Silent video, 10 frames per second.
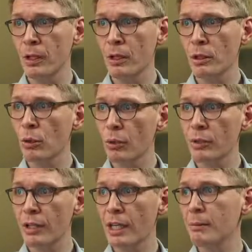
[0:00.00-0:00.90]
Lord,
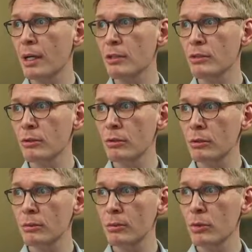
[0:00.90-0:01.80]
take my
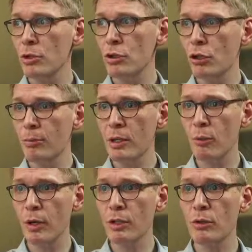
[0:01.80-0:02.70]
soul, show me
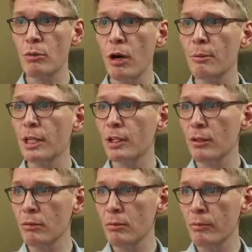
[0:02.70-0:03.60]
what you want me to
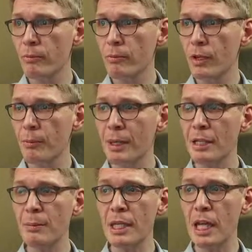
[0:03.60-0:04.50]
do, and
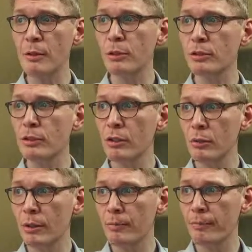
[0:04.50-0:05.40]
make me able to do it.